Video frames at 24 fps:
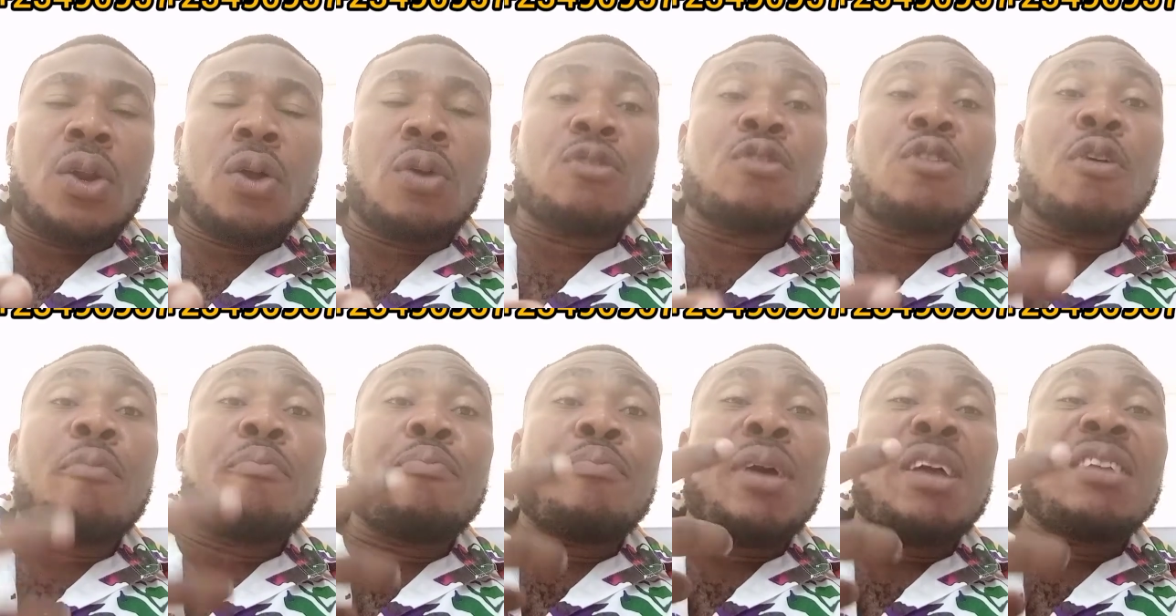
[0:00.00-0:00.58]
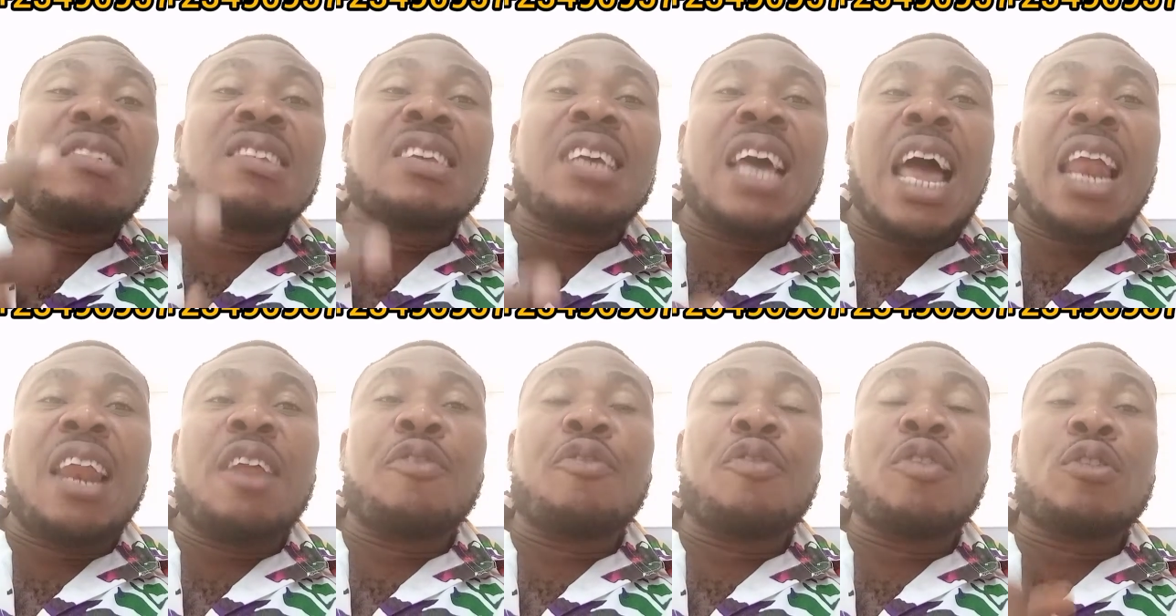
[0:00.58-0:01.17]
So
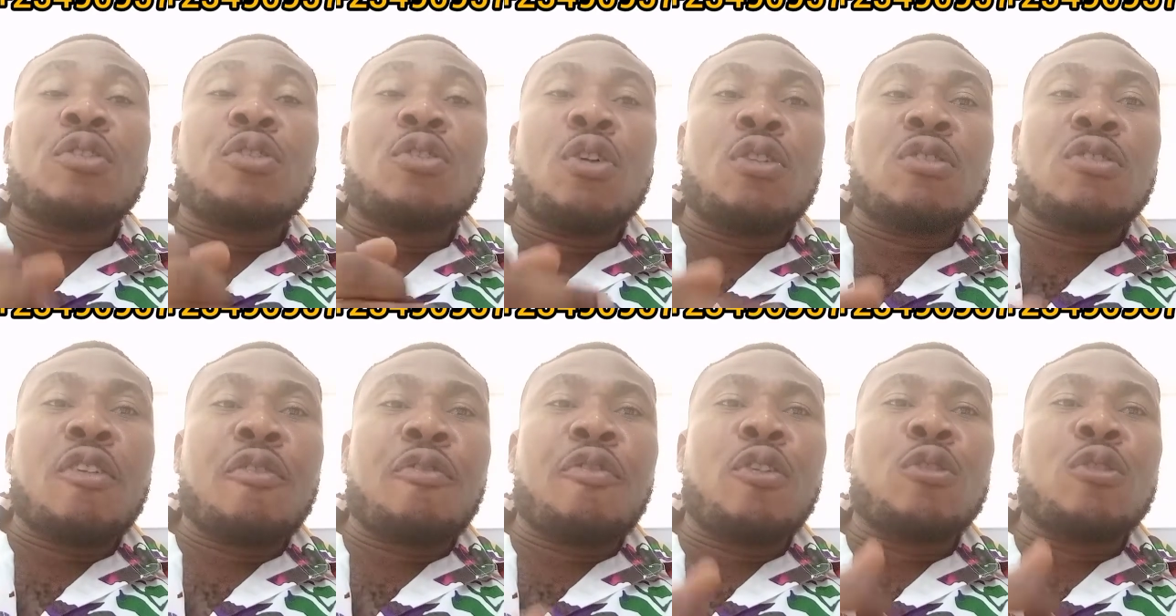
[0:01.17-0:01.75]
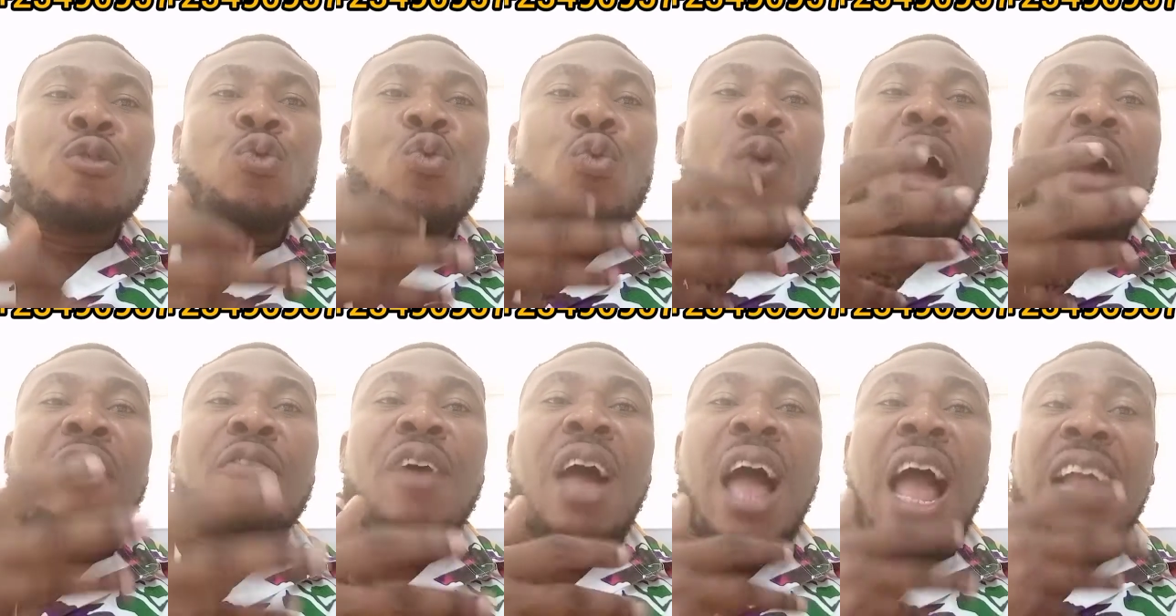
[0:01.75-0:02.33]
basically, for those of us who
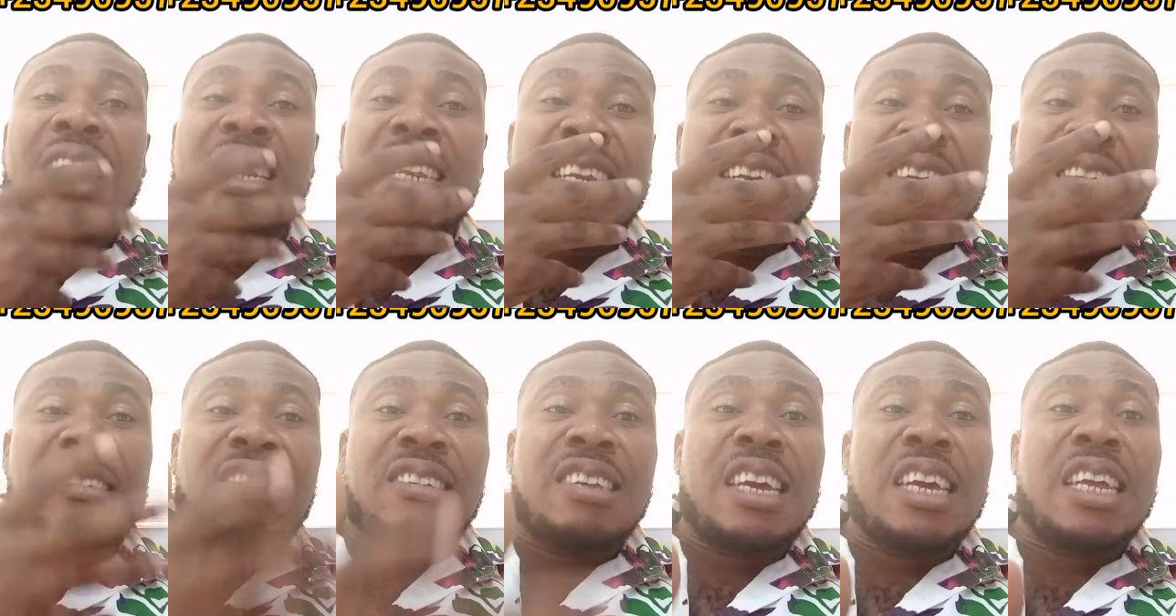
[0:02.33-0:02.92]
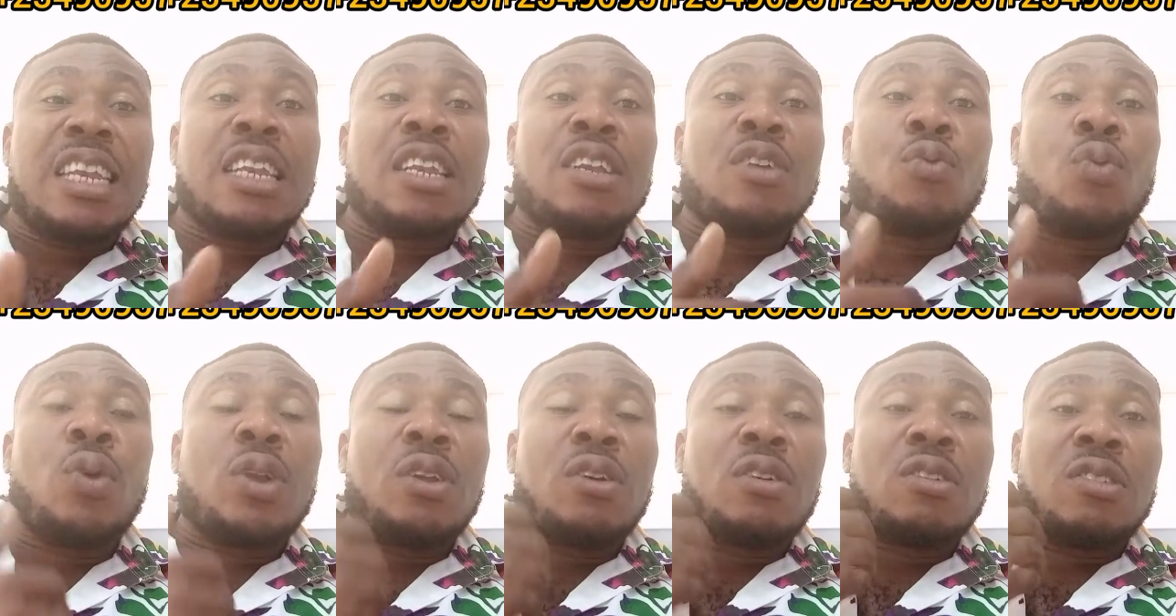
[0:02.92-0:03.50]
have acne skin,
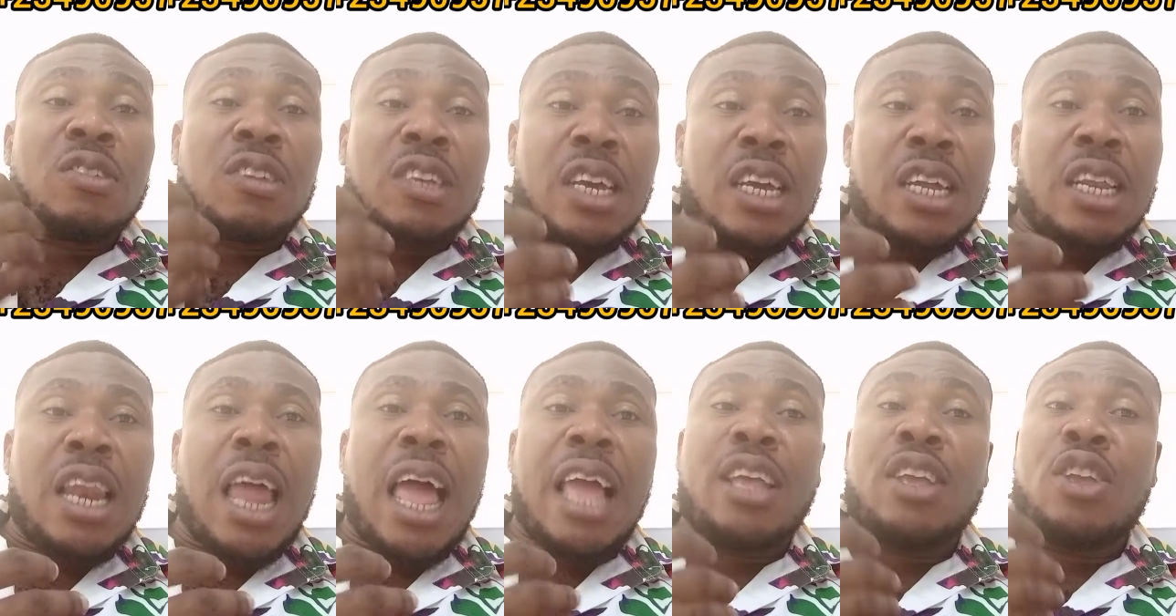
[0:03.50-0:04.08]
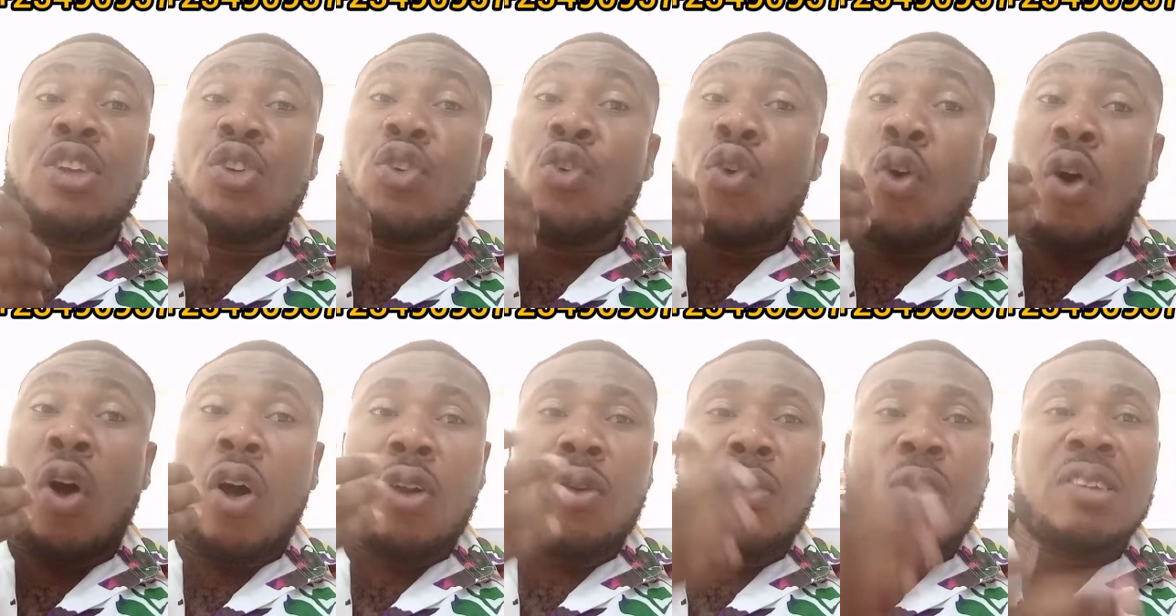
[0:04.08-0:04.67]
when your skin, like you
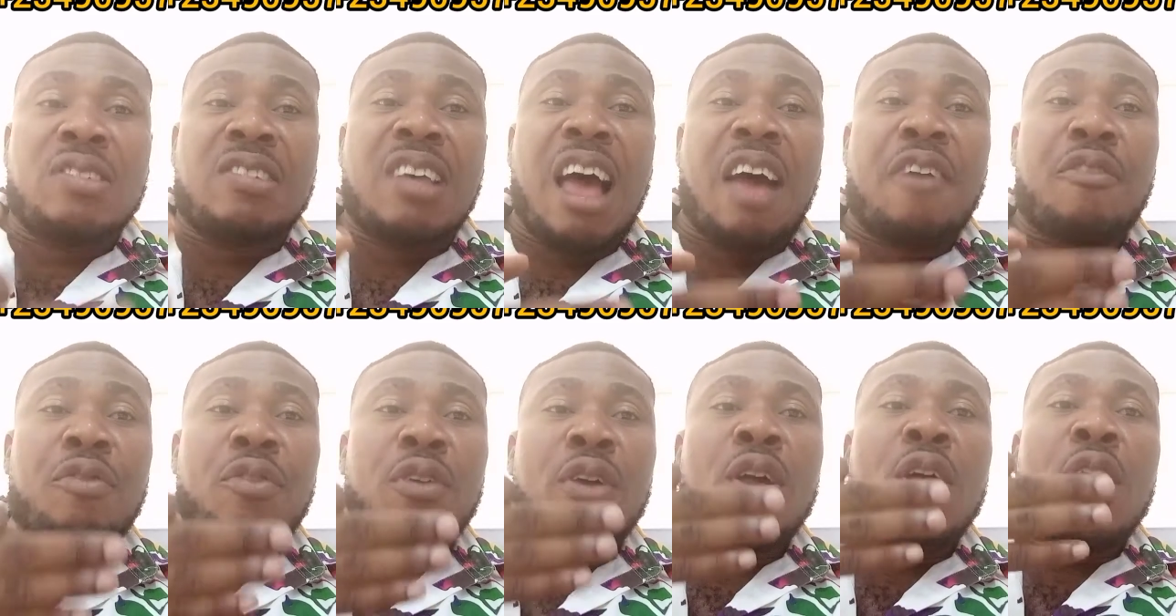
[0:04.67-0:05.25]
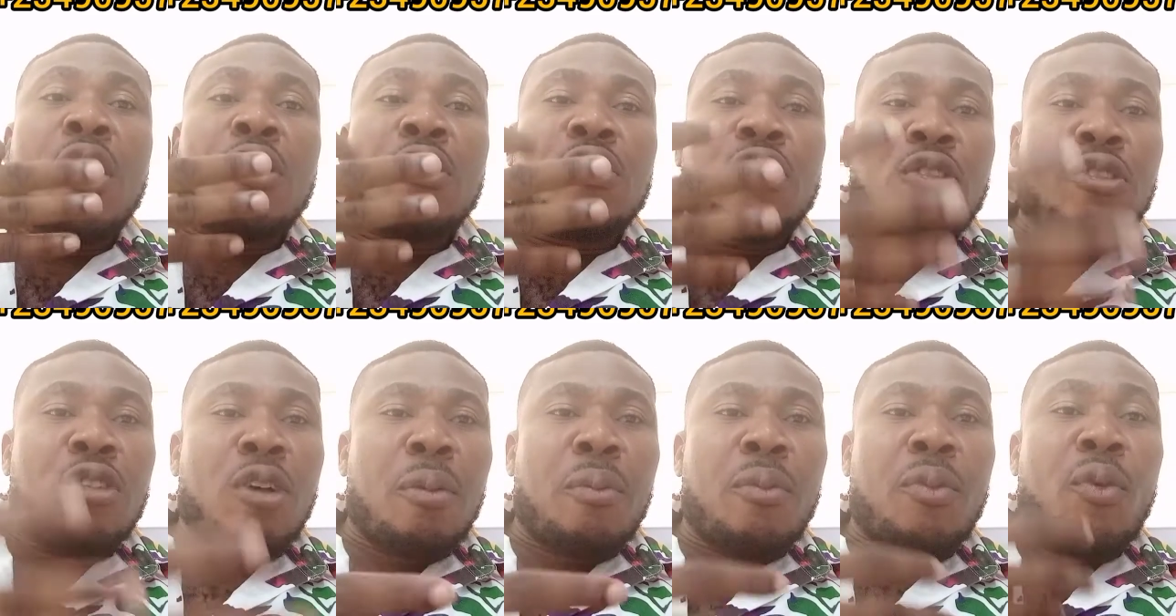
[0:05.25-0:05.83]
always have
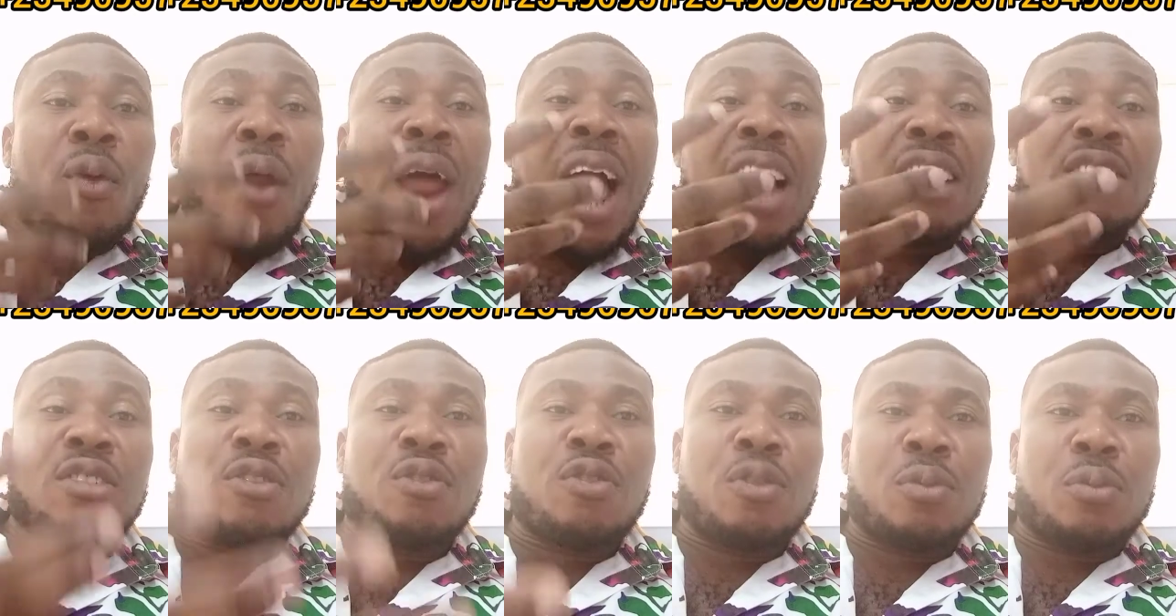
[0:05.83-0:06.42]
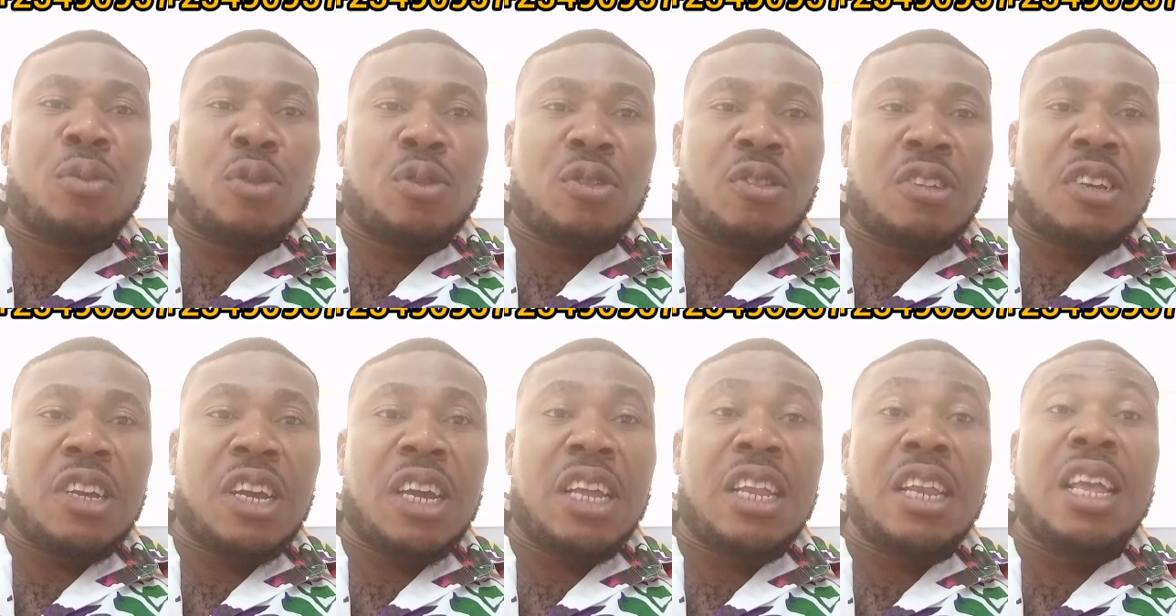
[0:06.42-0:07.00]
some reaction from your
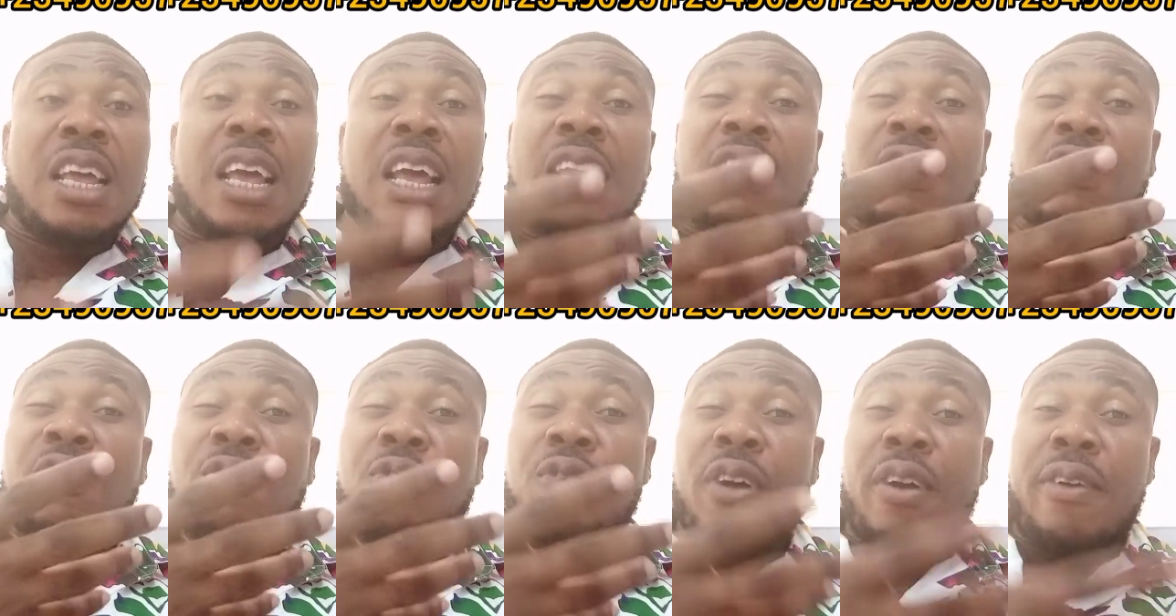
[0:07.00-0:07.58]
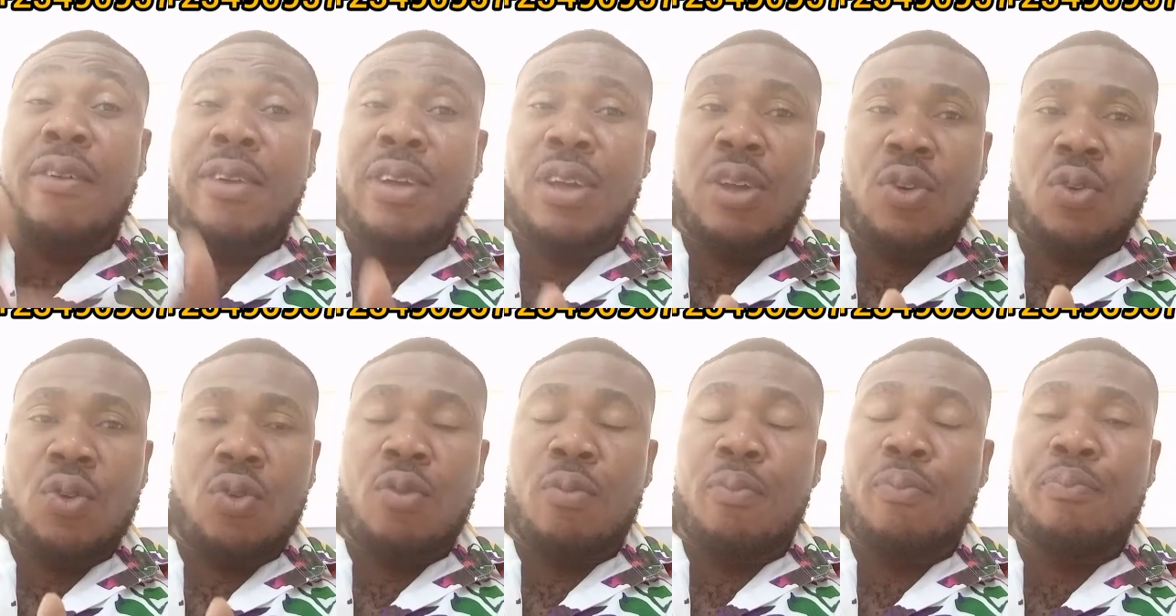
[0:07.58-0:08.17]
skin, it's very
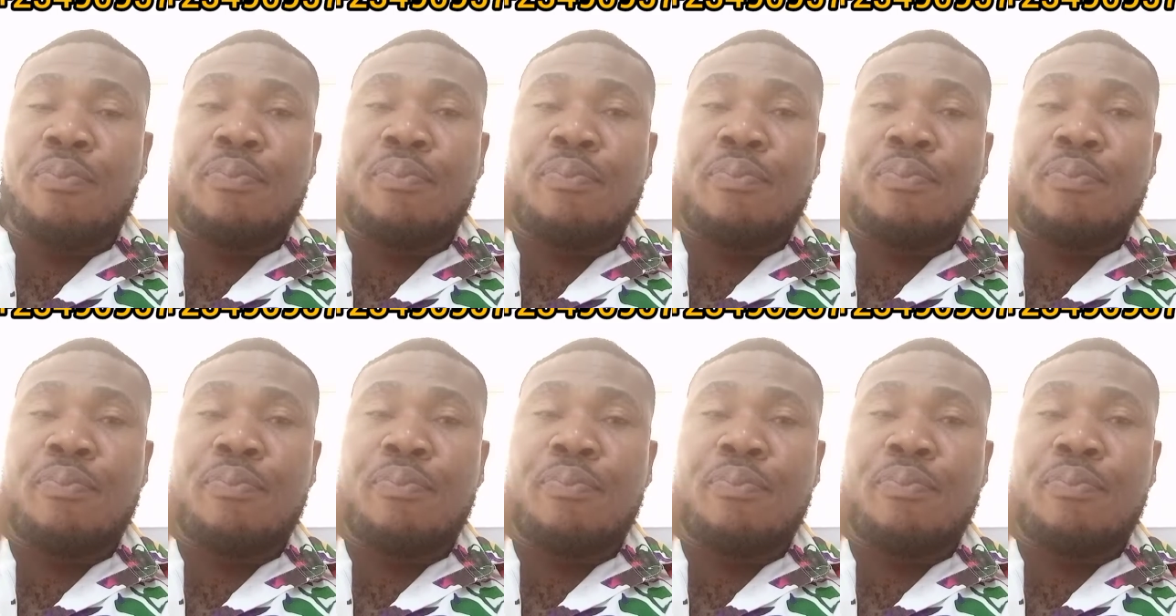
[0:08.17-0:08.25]
good,